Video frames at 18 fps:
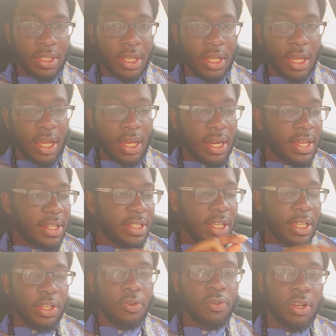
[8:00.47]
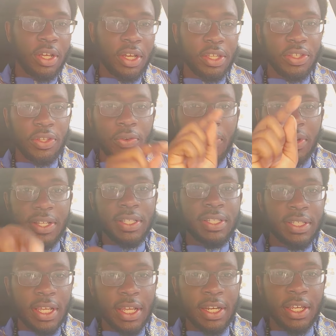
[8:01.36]
and they see you look, you in
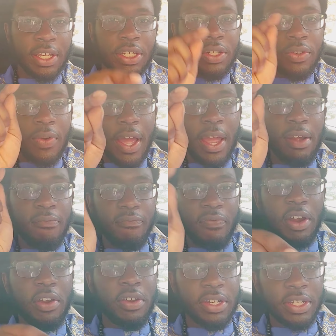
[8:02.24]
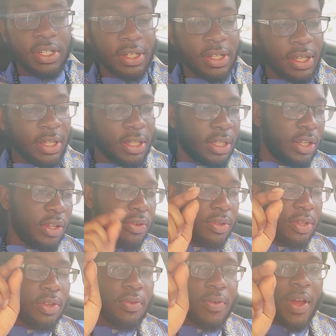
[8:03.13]
sin because you ain't a virgin. You
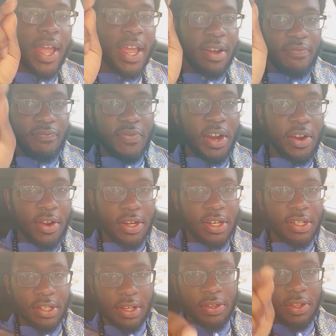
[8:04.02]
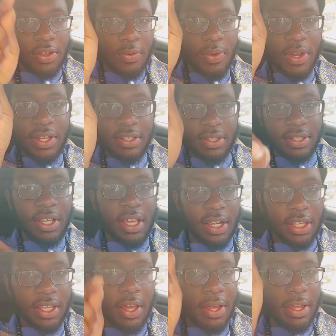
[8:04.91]
you ain't a virgin, so you in
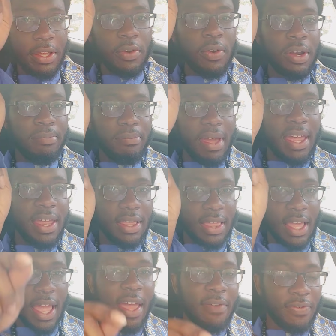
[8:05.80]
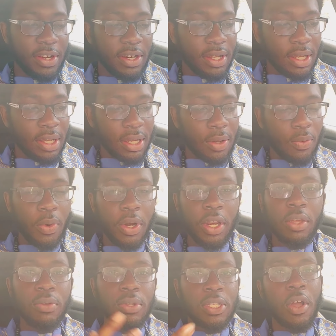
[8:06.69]
sin. Yeah, you're gonna make it to heaven. What
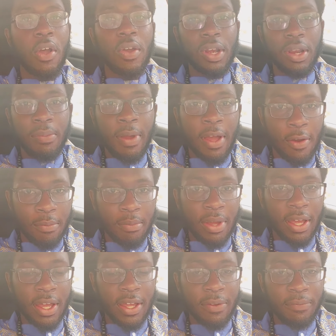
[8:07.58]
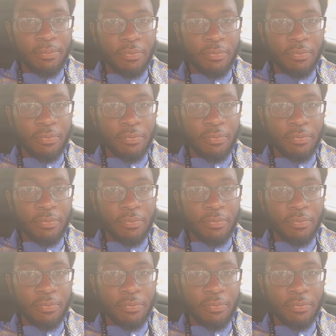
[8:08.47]
are you talking about, man?